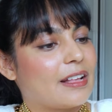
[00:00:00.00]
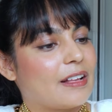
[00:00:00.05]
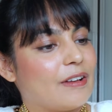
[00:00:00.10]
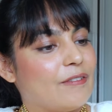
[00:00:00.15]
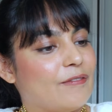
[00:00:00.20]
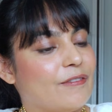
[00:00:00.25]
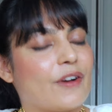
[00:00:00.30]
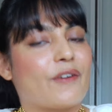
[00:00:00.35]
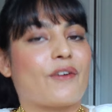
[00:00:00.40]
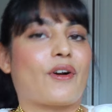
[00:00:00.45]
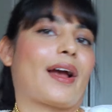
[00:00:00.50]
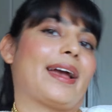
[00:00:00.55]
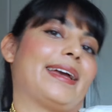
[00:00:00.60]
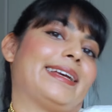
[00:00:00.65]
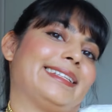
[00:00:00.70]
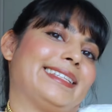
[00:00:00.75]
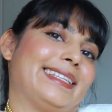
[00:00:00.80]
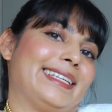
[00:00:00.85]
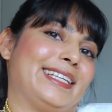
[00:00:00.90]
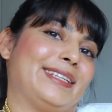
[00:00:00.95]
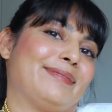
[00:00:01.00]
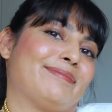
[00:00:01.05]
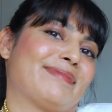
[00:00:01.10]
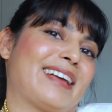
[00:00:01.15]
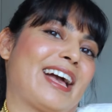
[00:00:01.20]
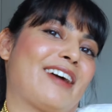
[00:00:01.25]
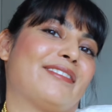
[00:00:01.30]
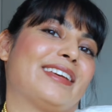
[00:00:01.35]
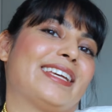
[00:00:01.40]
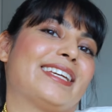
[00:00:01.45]
variety,
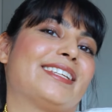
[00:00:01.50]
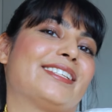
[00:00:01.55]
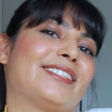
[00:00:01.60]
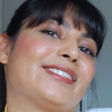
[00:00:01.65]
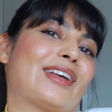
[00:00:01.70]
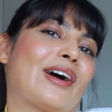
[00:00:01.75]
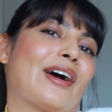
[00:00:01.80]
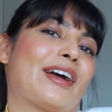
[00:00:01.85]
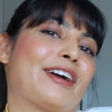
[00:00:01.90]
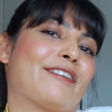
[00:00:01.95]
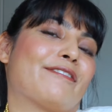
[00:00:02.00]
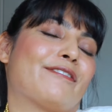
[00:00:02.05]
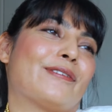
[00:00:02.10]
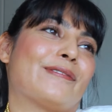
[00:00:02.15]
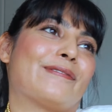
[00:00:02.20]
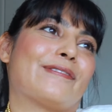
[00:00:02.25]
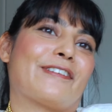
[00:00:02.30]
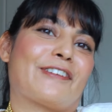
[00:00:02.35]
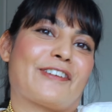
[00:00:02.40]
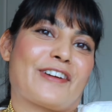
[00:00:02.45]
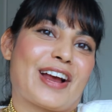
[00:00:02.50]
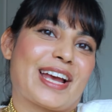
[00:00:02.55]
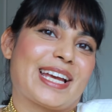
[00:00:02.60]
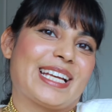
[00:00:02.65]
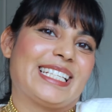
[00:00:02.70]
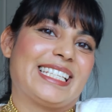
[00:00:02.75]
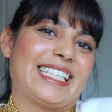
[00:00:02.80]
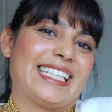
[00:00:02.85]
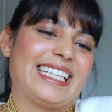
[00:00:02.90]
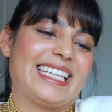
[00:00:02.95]
having a desire for
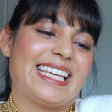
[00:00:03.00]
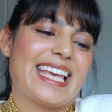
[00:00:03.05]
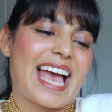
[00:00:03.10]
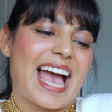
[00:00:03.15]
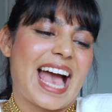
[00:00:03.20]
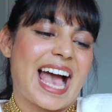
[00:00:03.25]
variety